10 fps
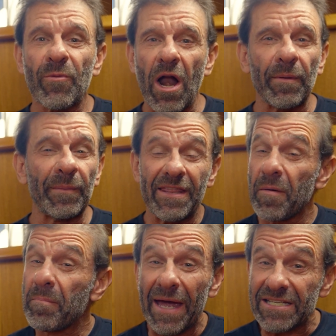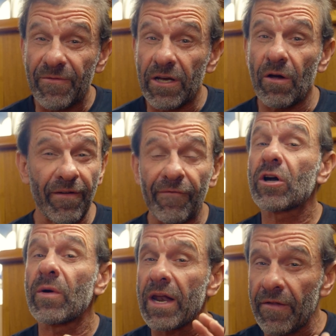probably the best video I've ever
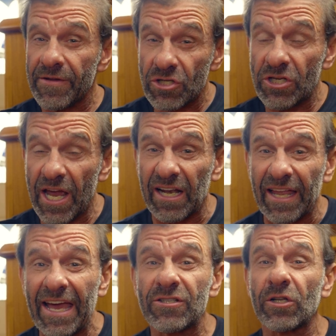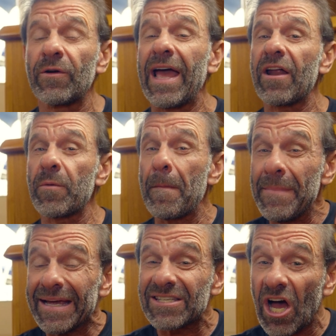created on this channel and to learn how to
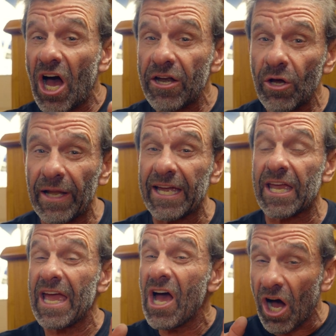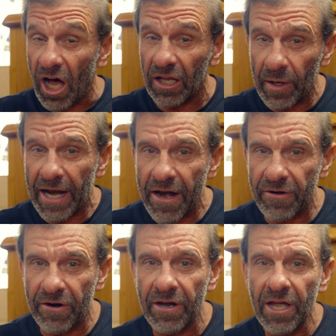mix audio like a Hollywood
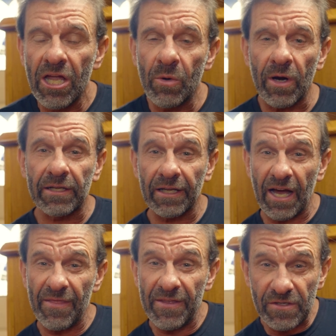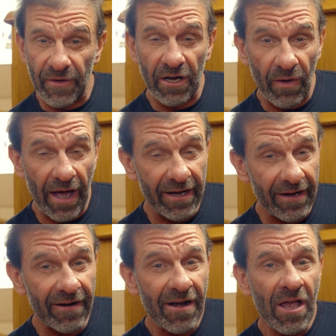editor, you want to click on this video right
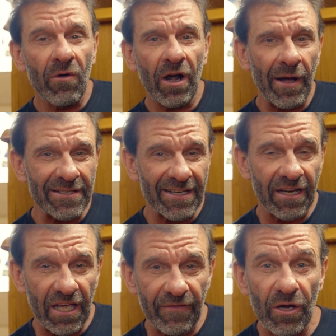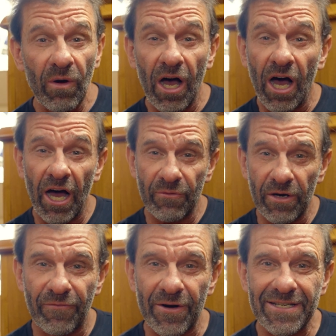here, where I'm also going to give you
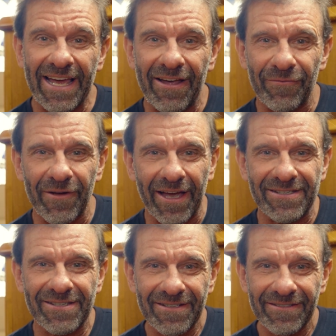100 free sound effects.